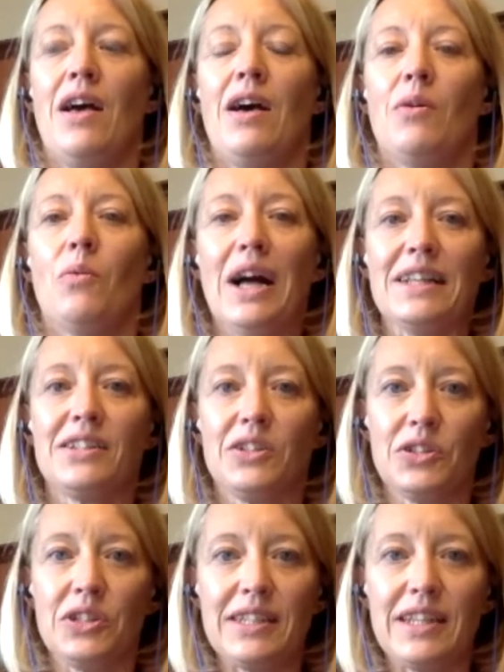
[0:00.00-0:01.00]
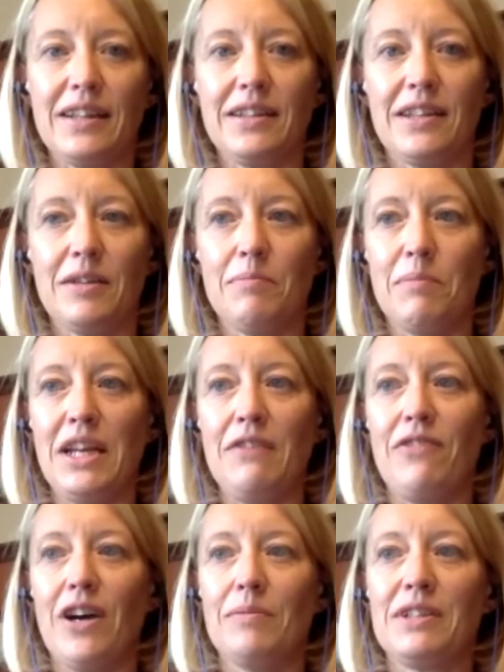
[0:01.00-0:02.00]
Whilst I understand that many
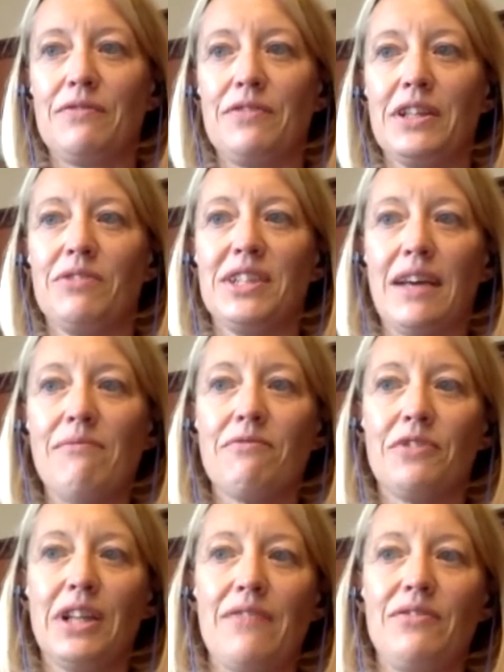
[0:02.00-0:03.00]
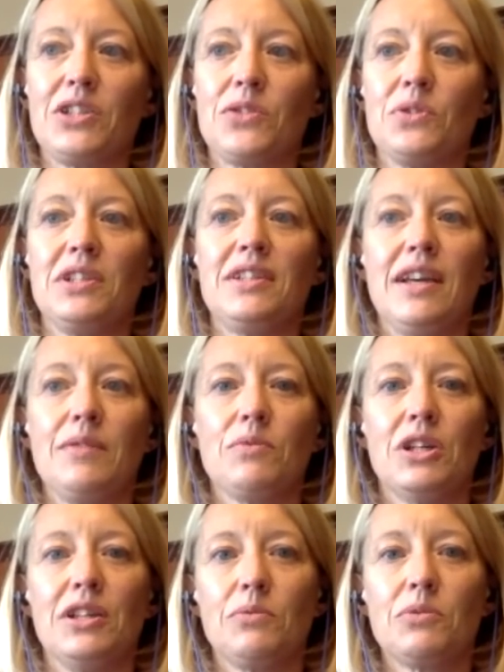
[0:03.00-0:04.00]
farmers feel resentful having to undertake
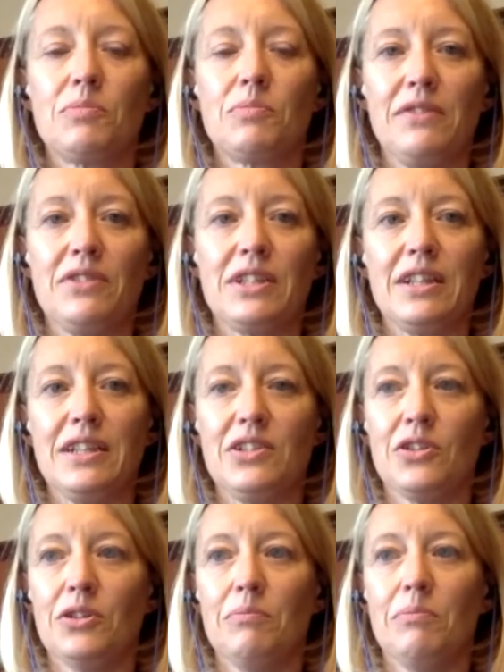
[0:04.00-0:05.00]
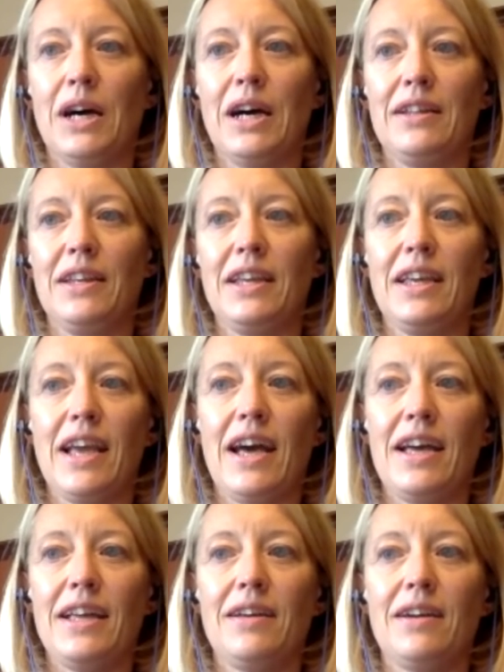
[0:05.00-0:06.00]
work that was previously done by the
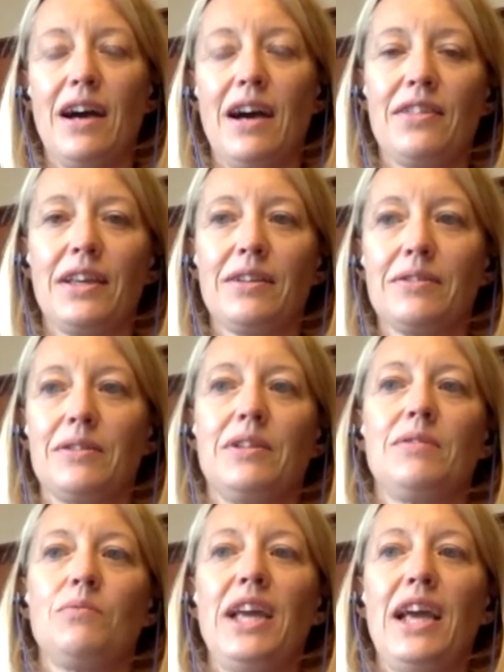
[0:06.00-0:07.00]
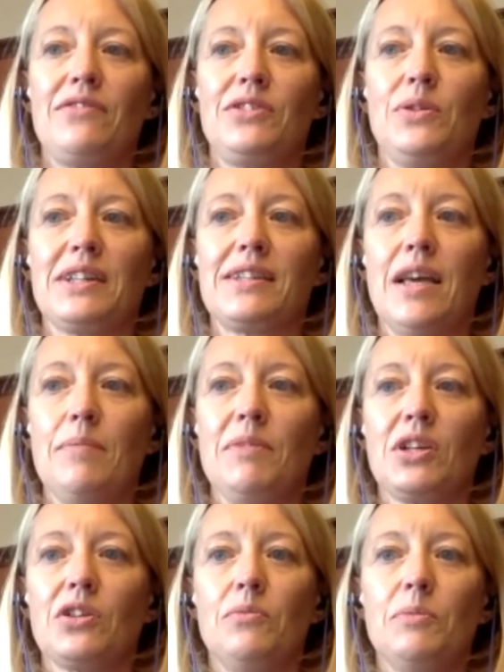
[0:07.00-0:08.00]
EA, I think we have to accept
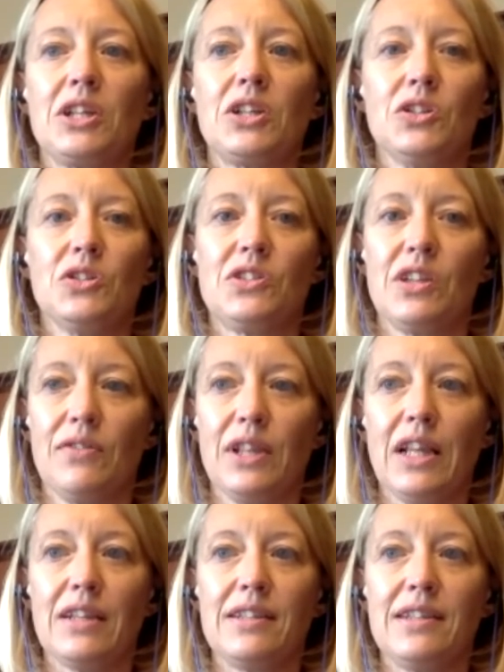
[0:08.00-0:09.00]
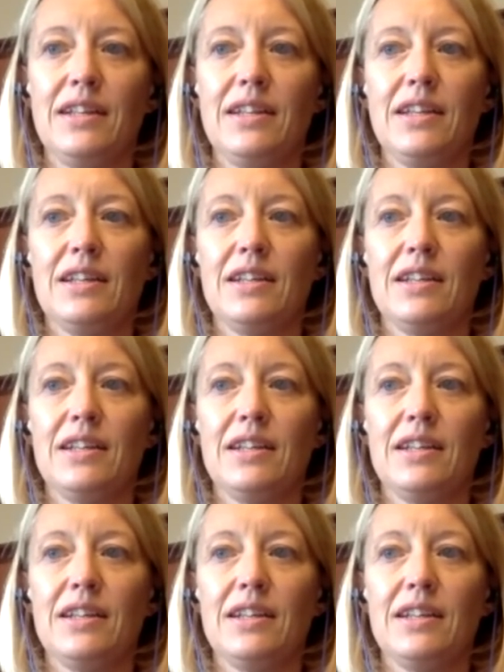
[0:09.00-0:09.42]
that government cuts over the last 10 years